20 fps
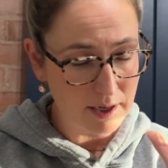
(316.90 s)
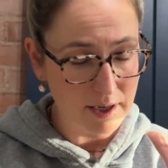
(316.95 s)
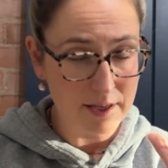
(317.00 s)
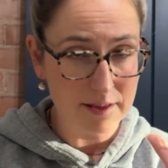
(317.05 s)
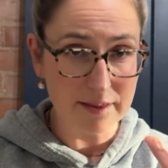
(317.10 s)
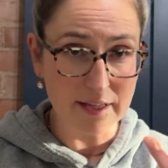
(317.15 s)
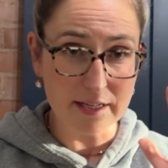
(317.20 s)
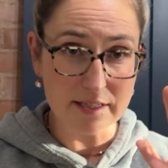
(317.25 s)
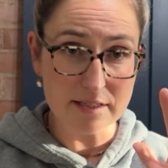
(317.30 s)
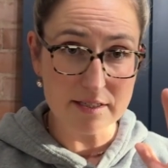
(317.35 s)

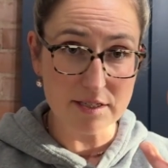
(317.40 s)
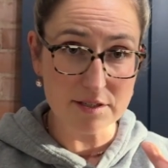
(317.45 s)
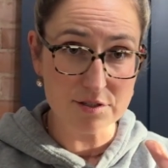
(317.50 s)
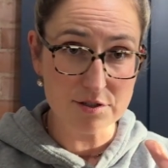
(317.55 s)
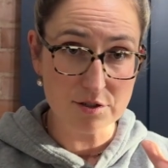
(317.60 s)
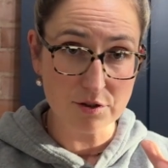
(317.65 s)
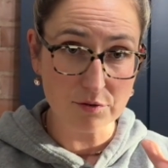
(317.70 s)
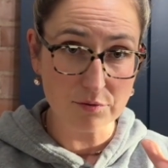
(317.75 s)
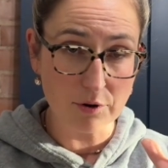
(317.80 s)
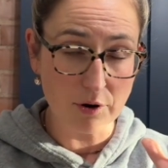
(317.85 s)
that
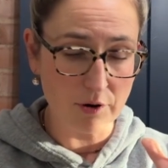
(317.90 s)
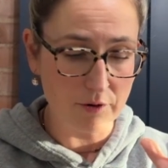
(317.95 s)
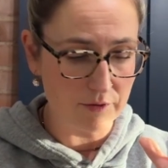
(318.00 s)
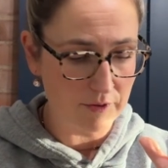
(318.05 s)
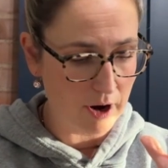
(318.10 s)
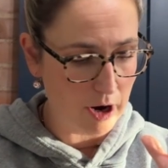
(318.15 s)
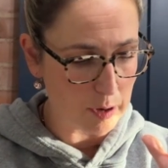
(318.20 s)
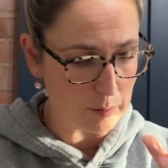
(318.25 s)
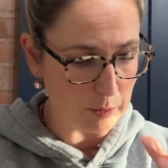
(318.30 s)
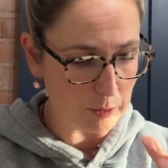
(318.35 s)
distal row of
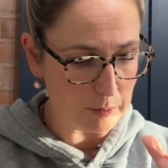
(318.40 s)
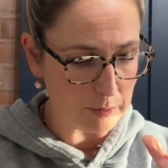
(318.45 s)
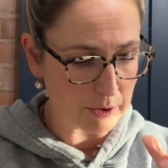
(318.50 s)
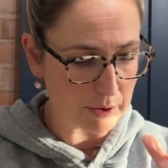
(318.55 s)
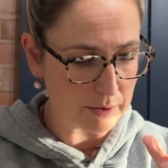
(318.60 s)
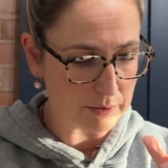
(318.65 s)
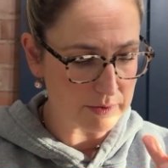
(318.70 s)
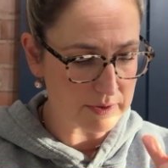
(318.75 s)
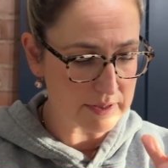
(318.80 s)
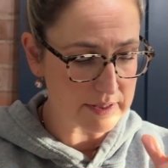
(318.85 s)
carpal
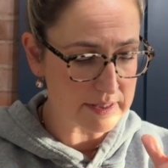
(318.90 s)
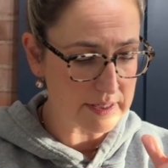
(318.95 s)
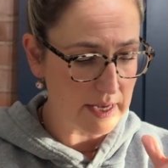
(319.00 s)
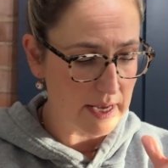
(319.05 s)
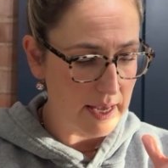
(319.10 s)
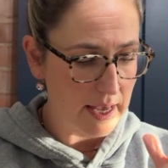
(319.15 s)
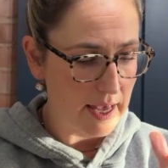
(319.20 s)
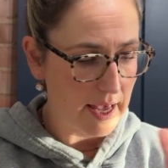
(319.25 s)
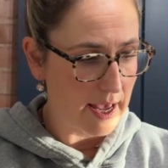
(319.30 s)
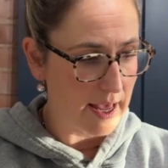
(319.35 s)
bones,
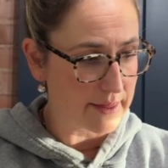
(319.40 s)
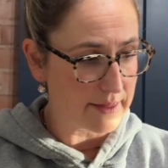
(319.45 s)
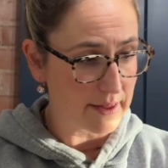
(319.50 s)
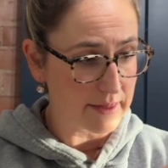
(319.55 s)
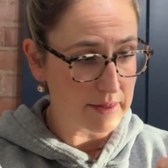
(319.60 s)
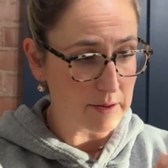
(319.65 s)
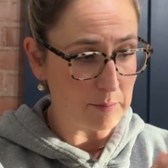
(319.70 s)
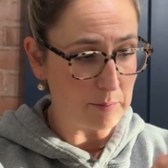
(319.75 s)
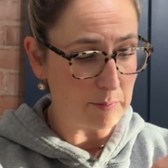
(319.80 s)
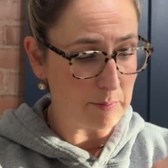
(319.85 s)
and then
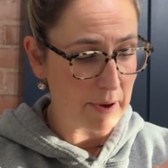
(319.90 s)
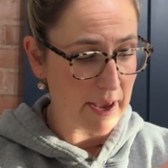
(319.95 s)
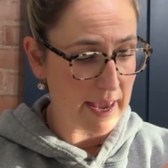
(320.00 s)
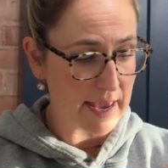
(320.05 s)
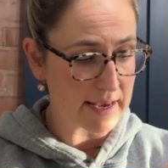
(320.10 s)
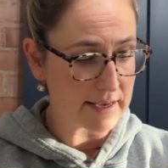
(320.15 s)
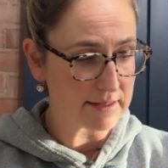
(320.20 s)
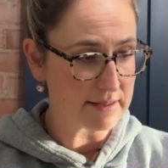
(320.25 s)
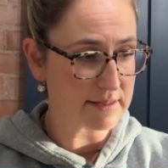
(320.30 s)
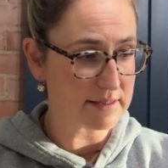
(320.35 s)
the
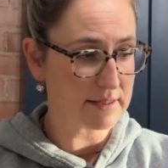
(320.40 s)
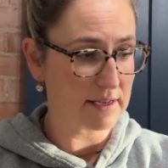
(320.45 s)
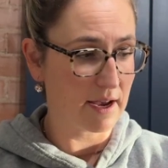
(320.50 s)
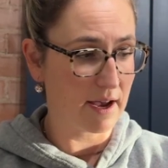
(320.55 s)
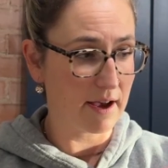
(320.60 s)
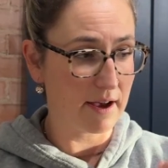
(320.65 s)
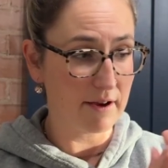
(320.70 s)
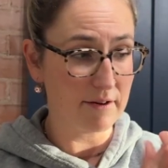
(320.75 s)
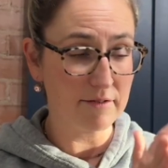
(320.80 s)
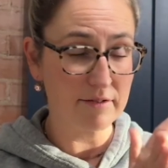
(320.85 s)
base
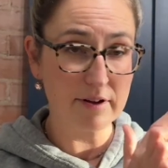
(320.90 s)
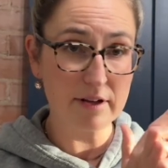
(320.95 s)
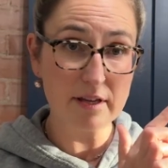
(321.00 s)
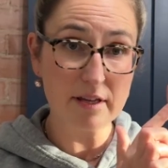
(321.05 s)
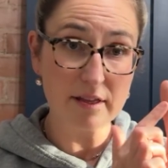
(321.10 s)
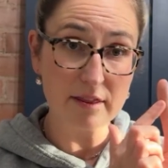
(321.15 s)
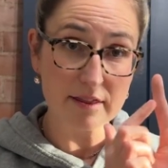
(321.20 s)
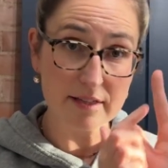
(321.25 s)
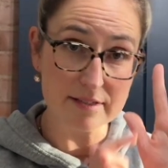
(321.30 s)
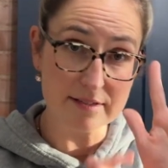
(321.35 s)
of
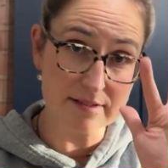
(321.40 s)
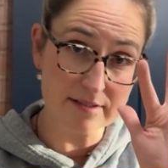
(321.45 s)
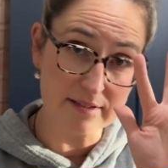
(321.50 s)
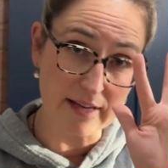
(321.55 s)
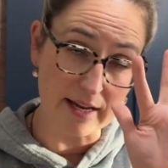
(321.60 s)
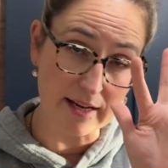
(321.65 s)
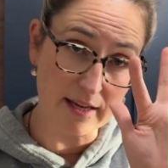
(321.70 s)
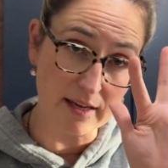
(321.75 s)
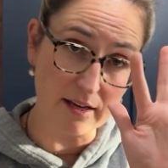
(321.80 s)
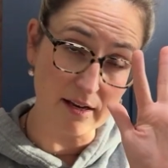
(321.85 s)
the
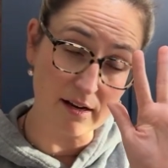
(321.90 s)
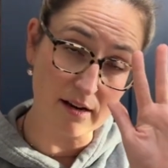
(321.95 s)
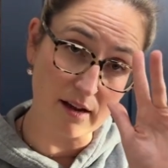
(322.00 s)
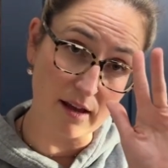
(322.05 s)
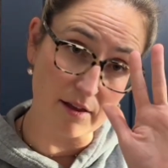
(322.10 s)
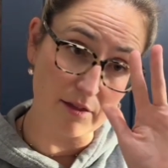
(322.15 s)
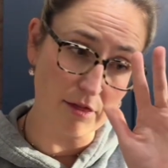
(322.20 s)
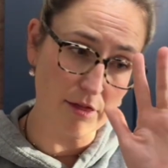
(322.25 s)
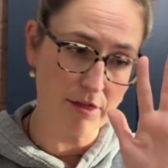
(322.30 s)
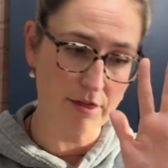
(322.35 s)
second
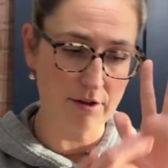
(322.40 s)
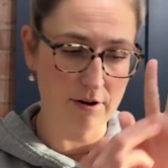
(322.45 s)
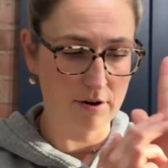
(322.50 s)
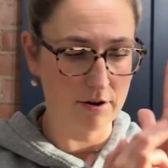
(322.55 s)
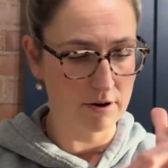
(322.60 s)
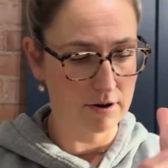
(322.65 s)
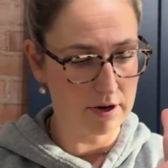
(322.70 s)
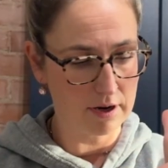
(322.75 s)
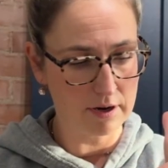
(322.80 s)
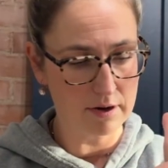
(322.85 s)
and
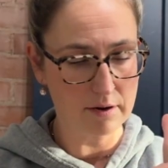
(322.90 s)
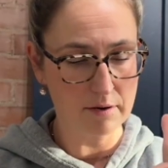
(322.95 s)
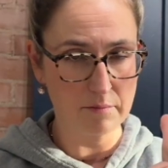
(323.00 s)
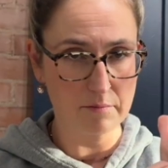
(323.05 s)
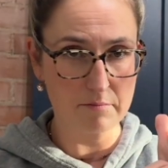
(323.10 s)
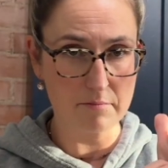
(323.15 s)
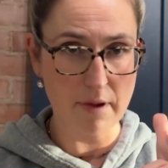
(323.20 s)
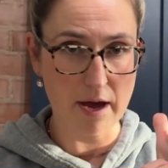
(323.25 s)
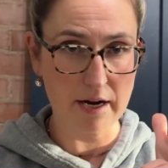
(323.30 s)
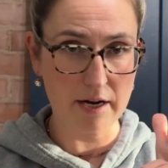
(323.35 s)
third
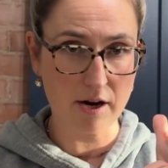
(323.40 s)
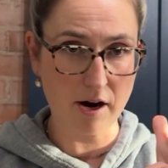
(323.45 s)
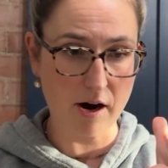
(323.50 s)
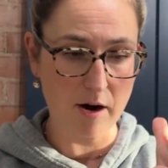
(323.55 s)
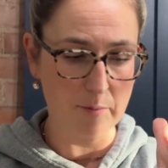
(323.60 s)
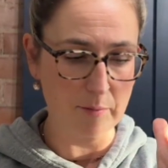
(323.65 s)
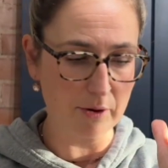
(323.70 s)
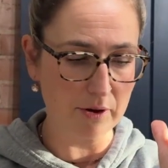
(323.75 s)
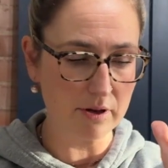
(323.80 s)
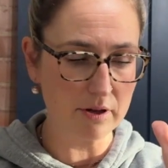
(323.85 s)

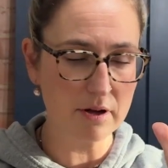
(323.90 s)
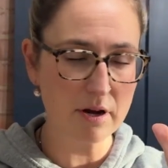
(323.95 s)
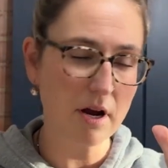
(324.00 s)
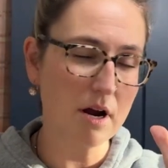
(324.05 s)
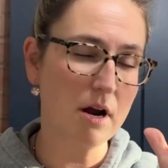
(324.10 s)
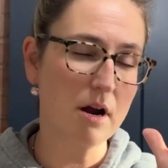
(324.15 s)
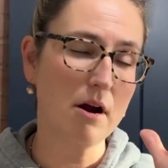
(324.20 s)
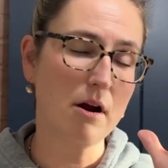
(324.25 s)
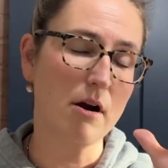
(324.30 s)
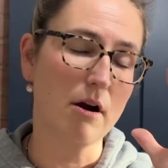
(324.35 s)
metacarpal
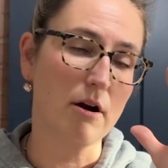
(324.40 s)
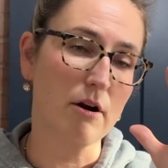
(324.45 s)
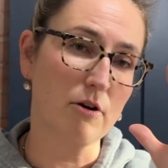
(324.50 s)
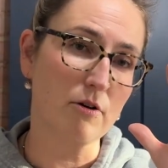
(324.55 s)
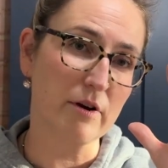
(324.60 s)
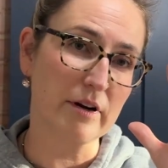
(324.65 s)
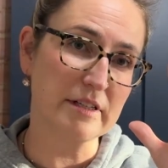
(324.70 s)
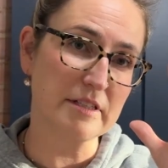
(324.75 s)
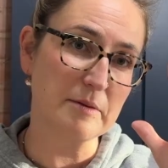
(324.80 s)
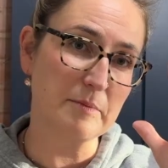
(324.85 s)
are
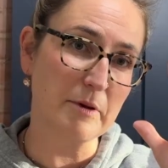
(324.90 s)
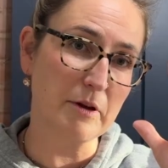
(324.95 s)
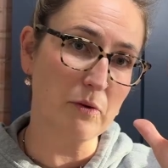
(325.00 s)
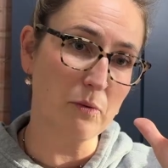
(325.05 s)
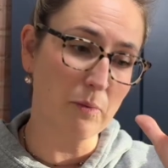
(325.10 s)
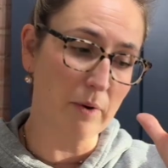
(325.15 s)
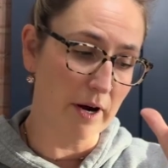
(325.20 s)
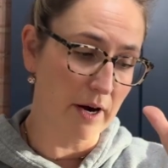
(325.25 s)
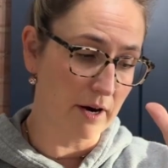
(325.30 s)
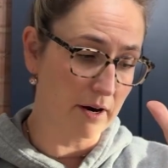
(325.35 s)
going to be
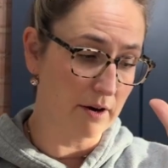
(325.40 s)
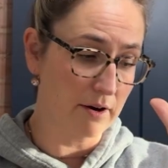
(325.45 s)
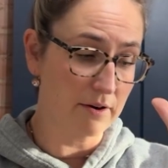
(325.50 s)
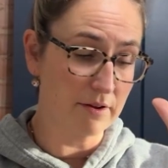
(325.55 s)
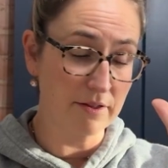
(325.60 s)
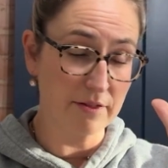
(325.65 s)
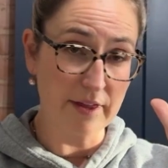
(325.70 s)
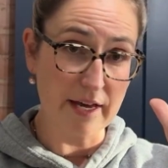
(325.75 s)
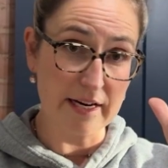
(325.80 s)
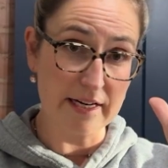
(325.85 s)
where
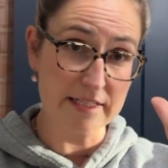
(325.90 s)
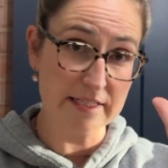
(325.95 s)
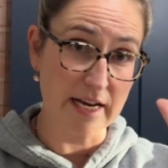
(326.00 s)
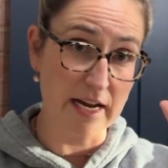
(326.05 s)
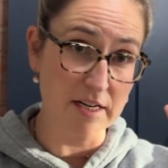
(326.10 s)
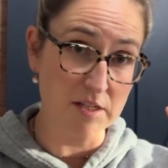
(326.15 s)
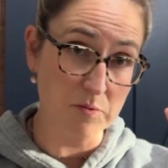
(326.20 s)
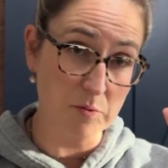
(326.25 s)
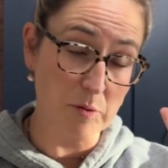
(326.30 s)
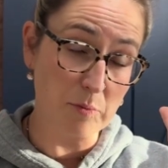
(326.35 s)
that
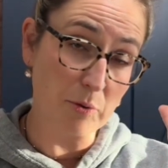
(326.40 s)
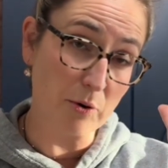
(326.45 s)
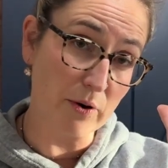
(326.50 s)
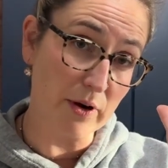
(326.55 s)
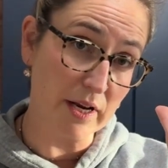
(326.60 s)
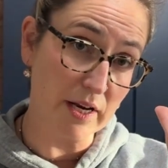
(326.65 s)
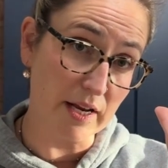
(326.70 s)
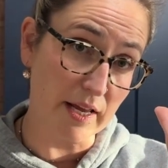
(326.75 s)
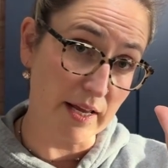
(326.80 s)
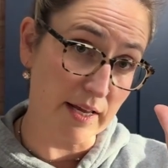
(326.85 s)
attachment
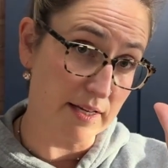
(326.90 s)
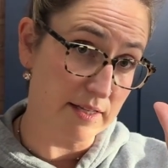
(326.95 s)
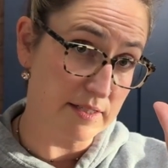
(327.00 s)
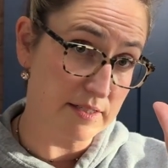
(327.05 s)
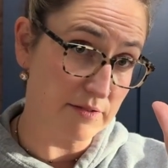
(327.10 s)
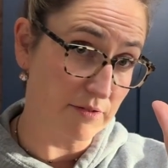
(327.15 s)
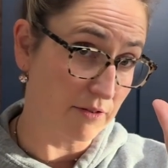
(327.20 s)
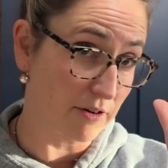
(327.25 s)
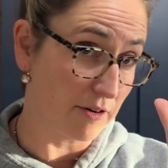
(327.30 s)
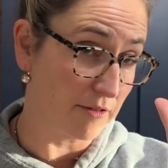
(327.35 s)
point is
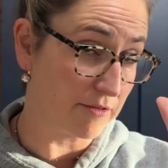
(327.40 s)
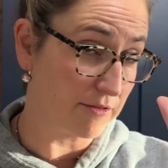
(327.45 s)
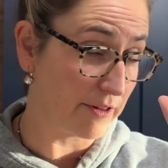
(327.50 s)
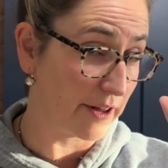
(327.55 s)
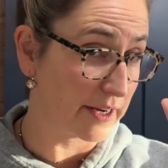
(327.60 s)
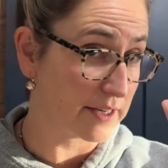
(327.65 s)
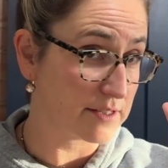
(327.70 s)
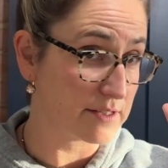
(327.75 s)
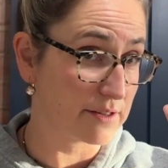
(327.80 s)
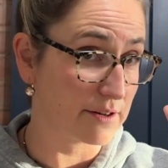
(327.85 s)
for
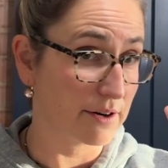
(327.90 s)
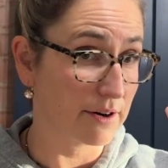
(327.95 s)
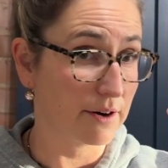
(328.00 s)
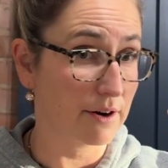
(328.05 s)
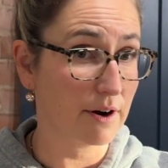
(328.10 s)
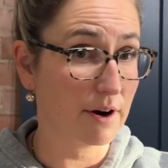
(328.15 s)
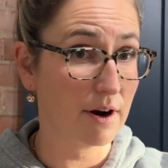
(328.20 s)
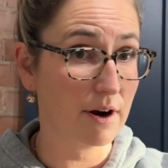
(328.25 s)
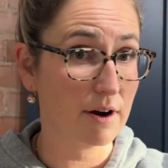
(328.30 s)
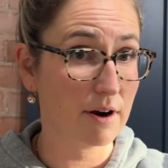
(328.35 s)
Flexor
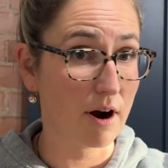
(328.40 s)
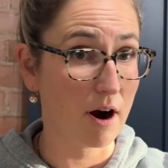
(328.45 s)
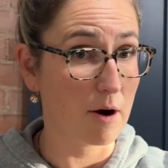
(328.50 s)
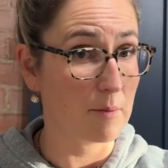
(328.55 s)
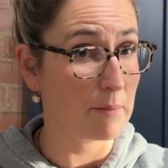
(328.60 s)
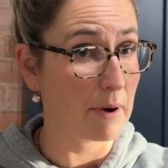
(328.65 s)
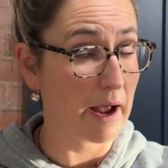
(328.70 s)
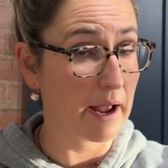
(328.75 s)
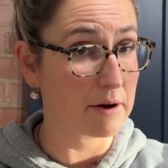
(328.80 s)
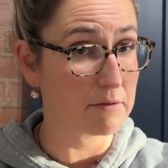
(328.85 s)

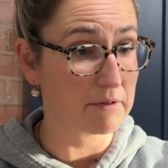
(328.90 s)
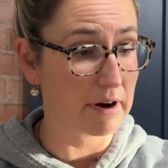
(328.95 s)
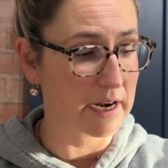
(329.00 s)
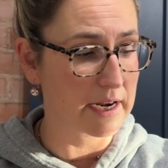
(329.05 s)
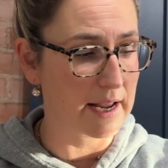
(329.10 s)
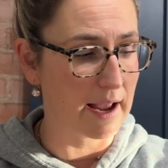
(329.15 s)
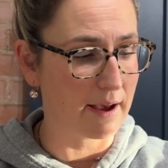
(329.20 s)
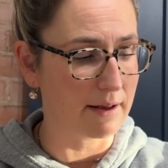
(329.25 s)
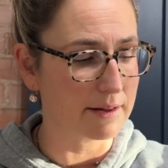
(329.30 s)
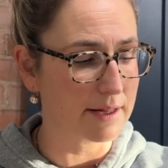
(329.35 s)
Carpi
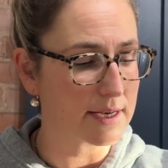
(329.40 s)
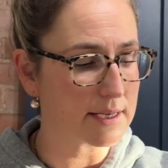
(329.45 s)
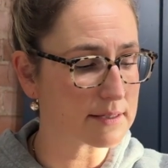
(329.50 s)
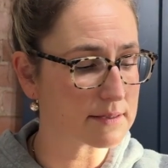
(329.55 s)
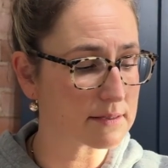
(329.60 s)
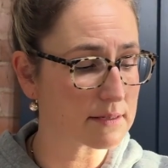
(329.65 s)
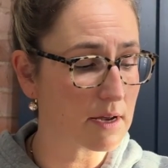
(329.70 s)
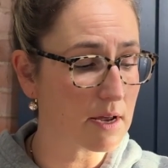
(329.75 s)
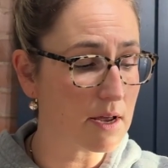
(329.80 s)
Radialis.